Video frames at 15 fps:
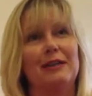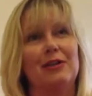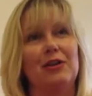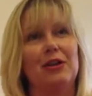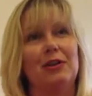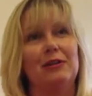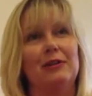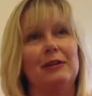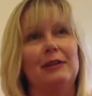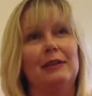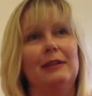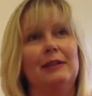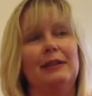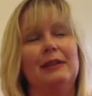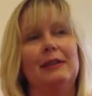you
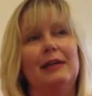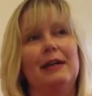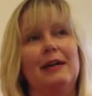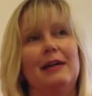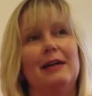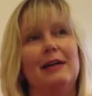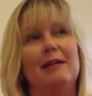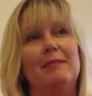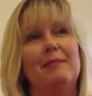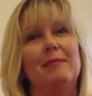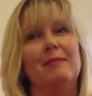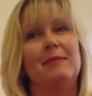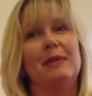know.